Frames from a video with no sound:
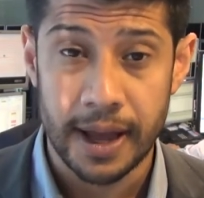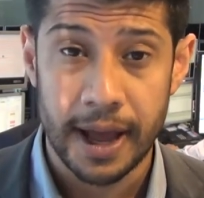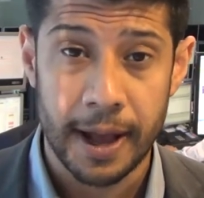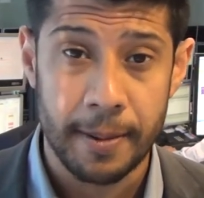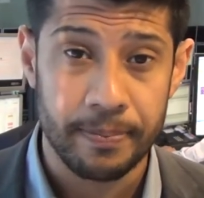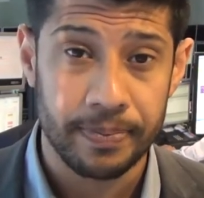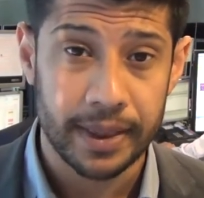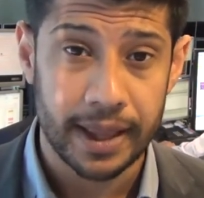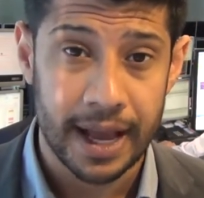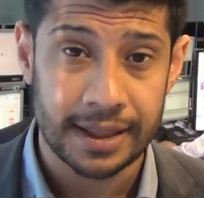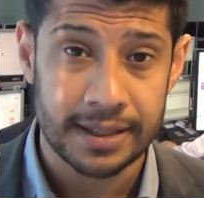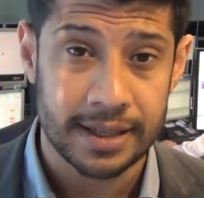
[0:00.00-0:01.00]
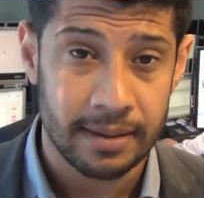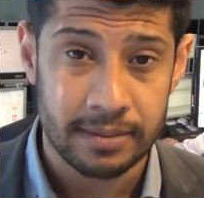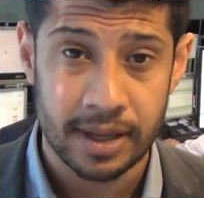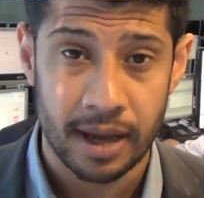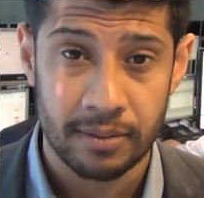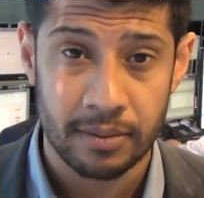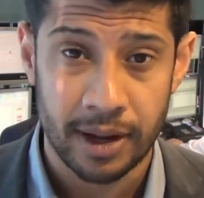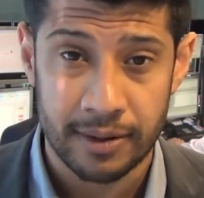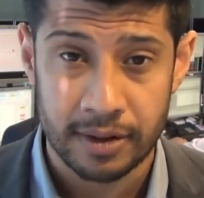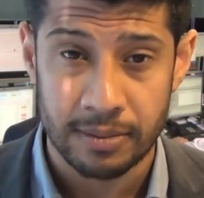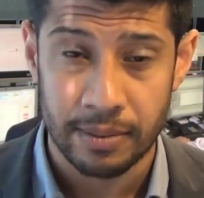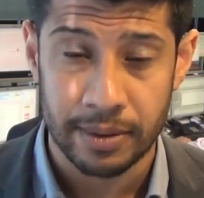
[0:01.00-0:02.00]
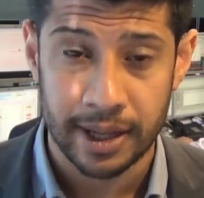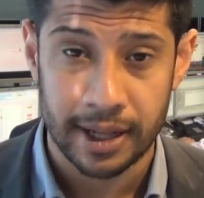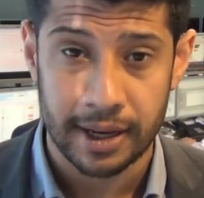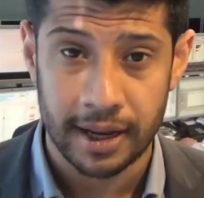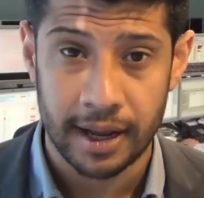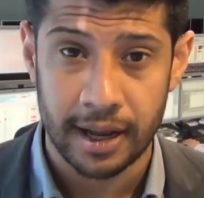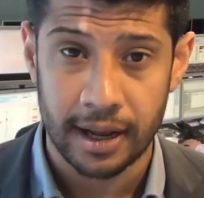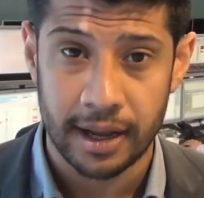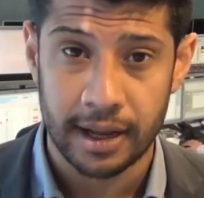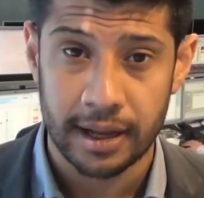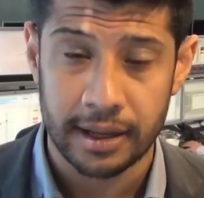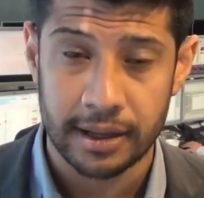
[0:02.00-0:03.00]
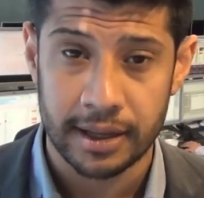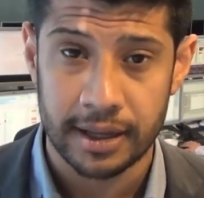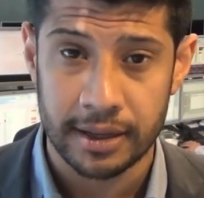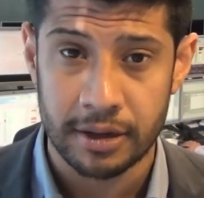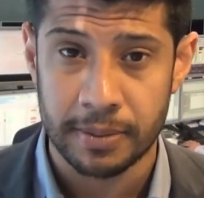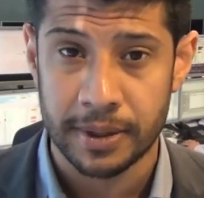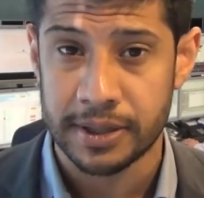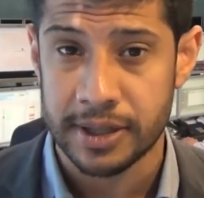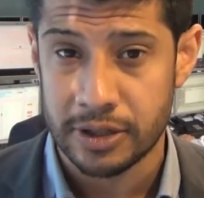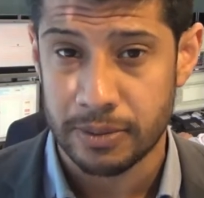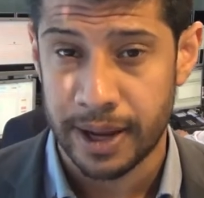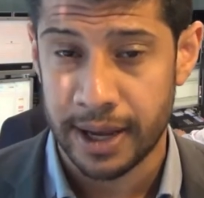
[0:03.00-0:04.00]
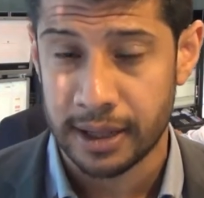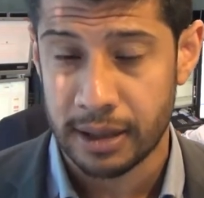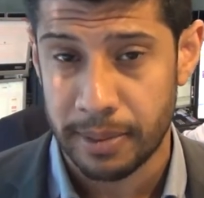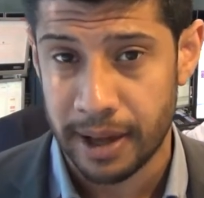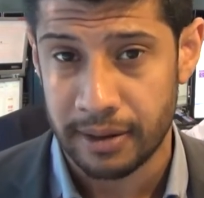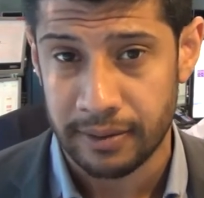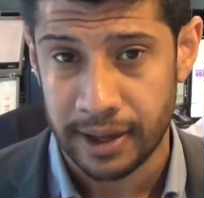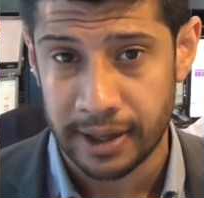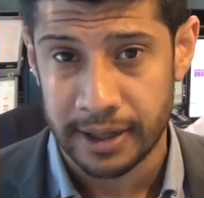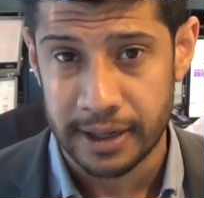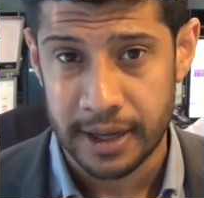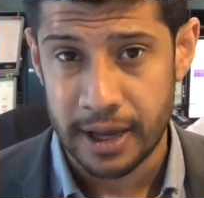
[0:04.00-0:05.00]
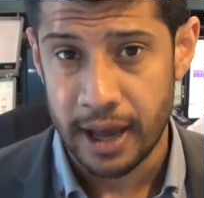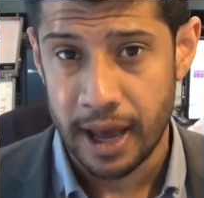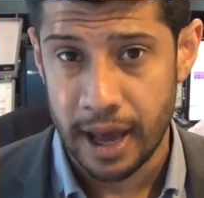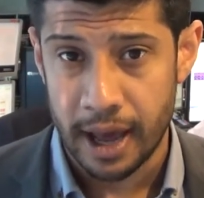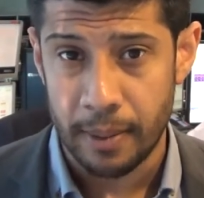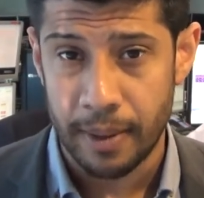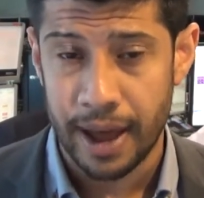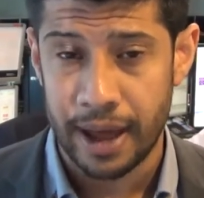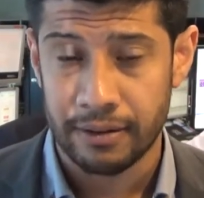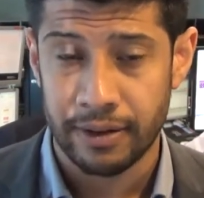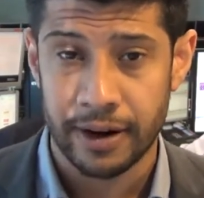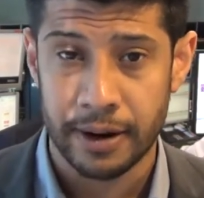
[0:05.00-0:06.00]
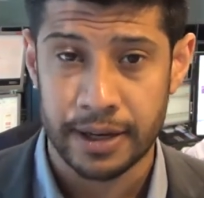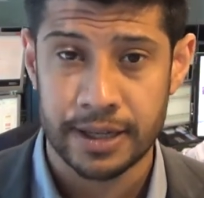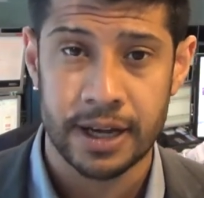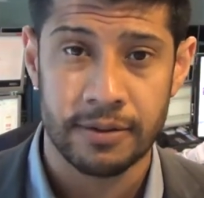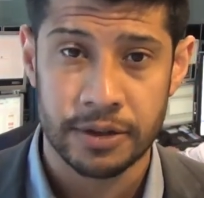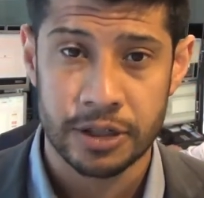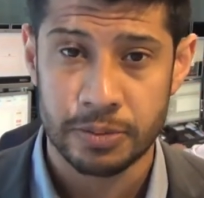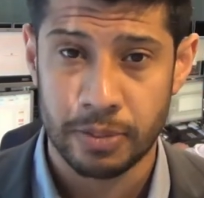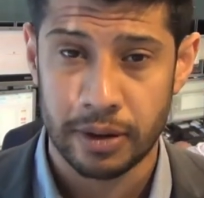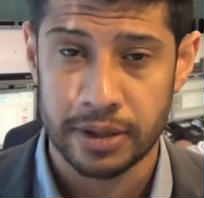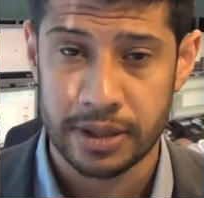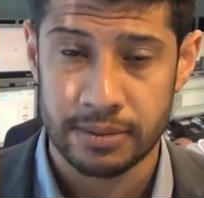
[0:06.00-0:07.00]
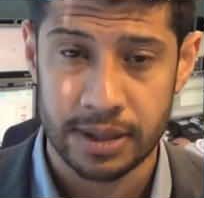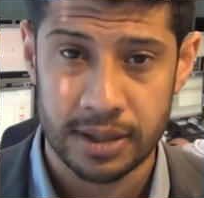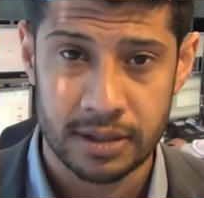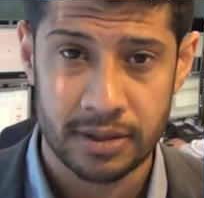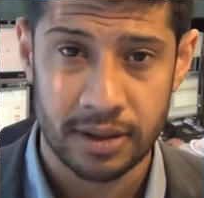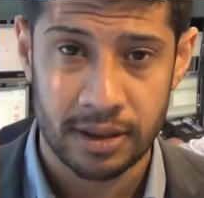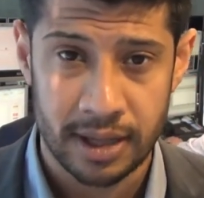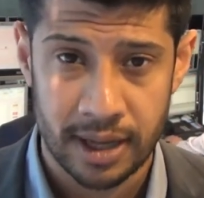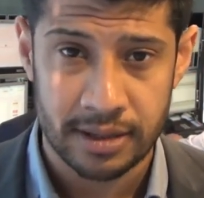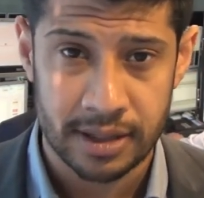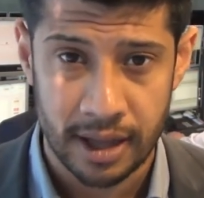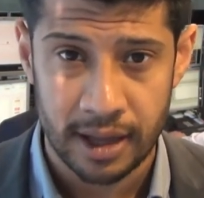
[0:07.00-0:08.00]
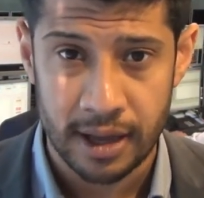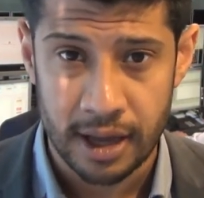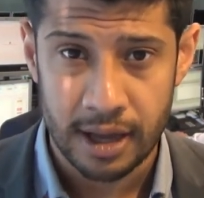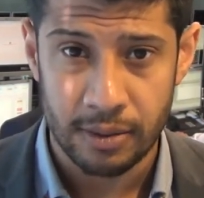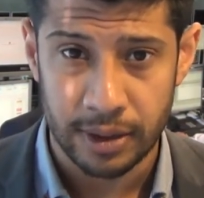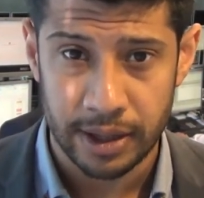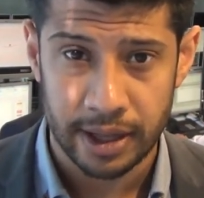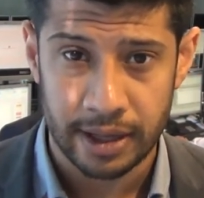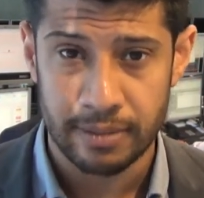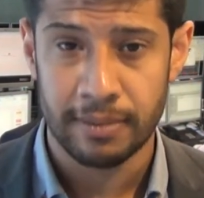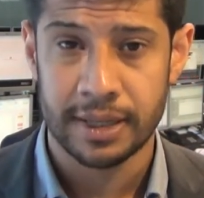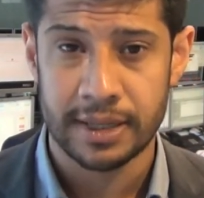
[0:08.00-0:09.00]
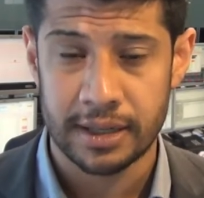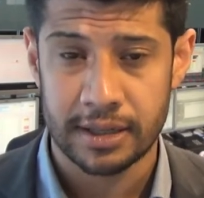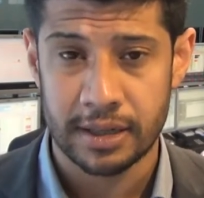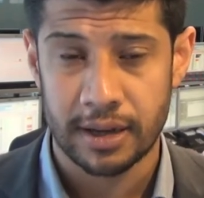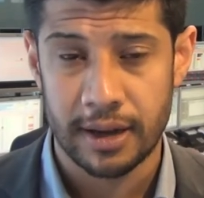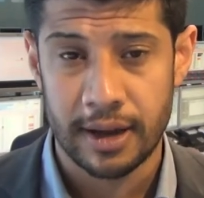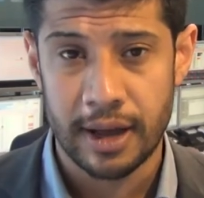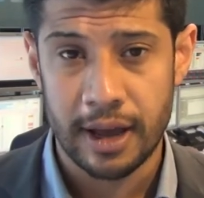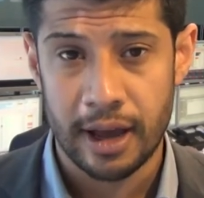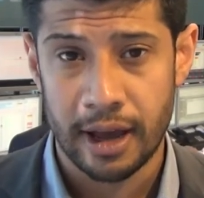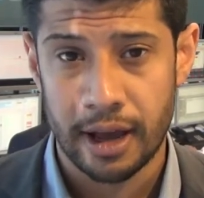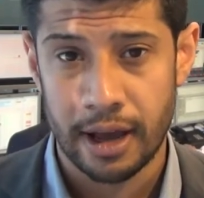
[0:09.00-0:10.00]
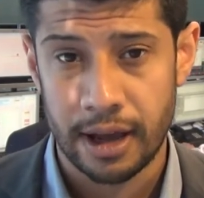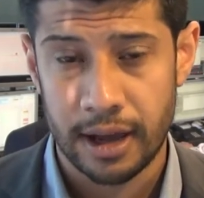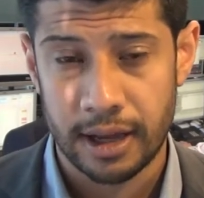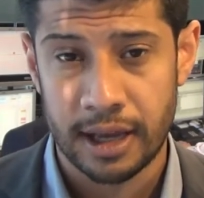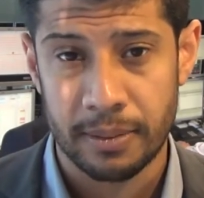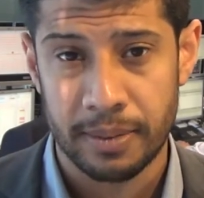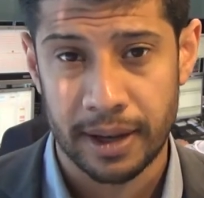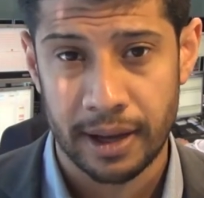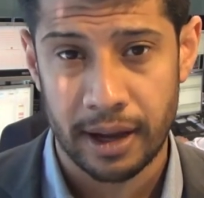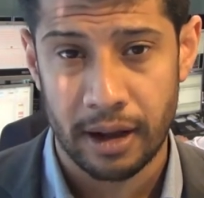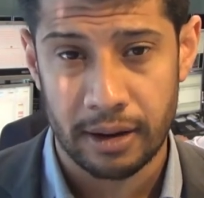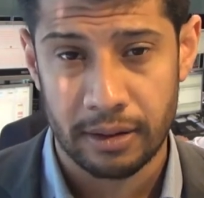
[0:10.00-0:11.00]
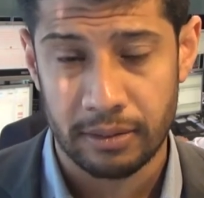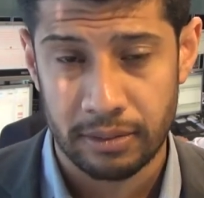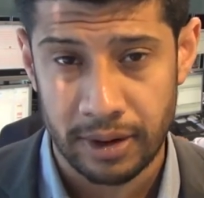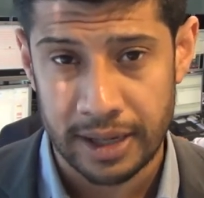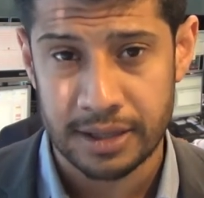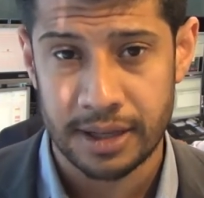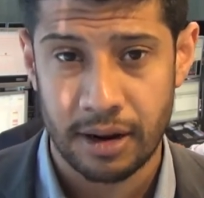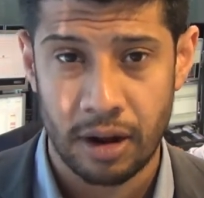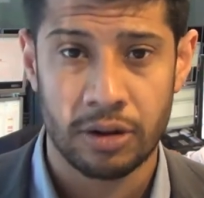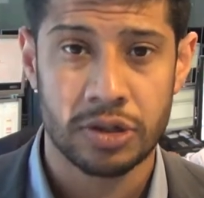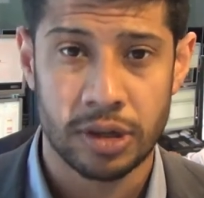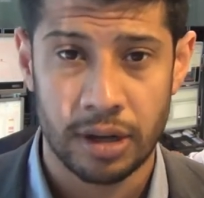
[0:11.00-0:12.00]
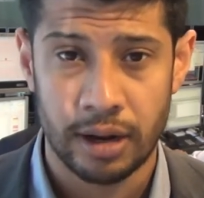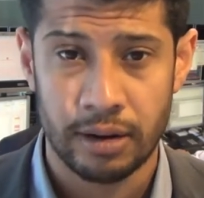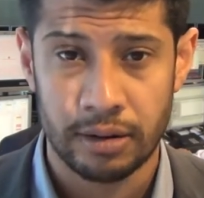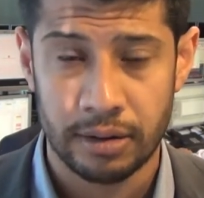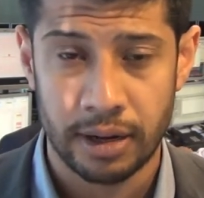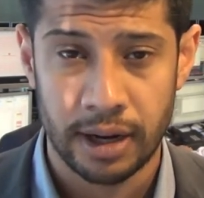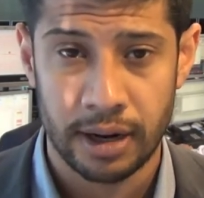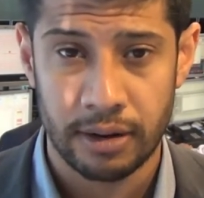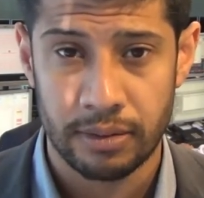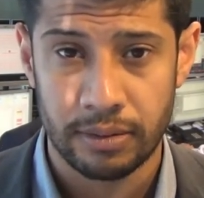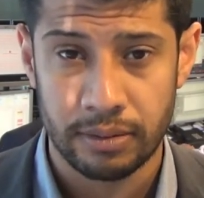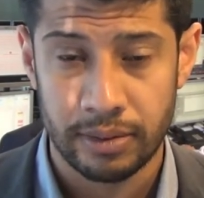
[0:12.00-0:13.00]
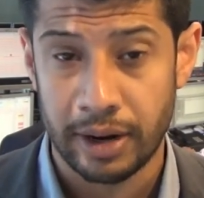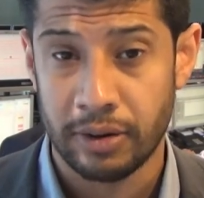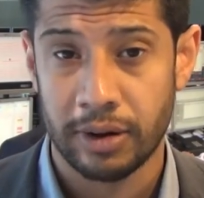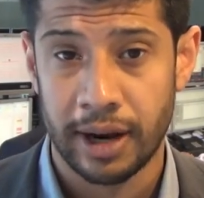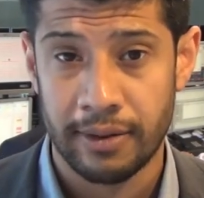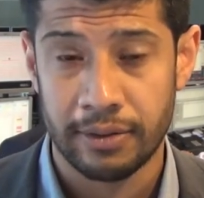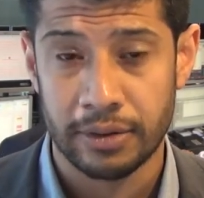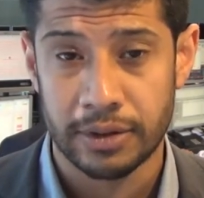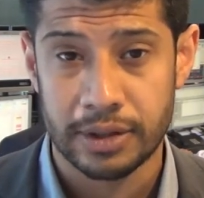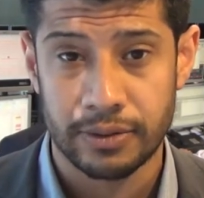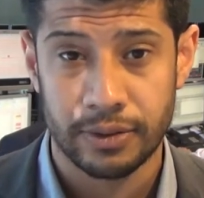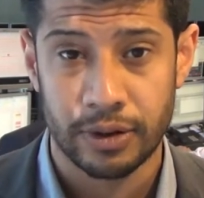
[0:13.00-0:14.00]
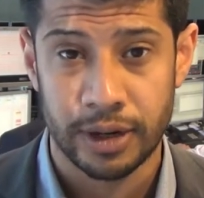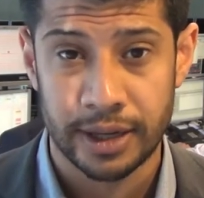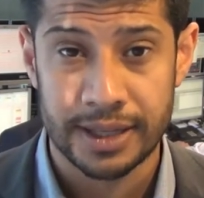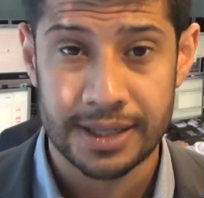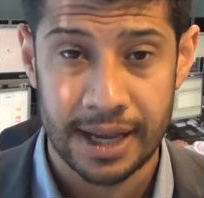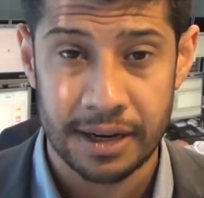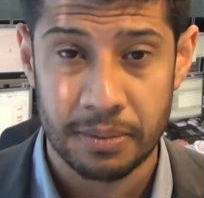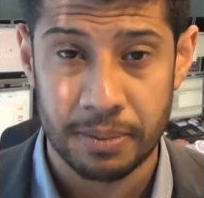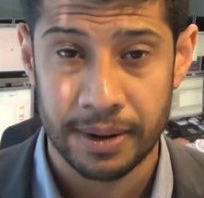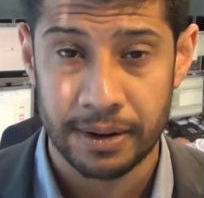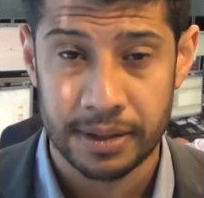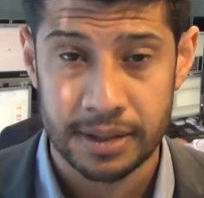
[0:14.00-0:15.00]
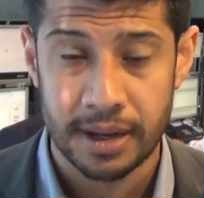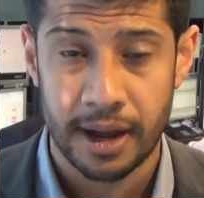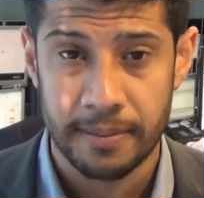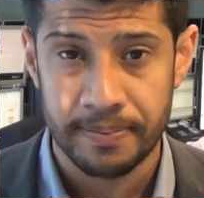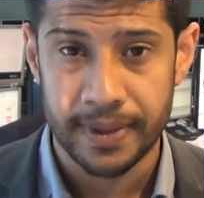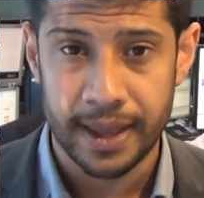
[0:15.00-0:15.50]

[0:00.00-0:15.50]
At the same time, we have to remember that the European Central Bank and the Bank of England had very dovish policy meetings on Thursday, where they committed to keeping rates at ultra-low record levels for an extended period of time.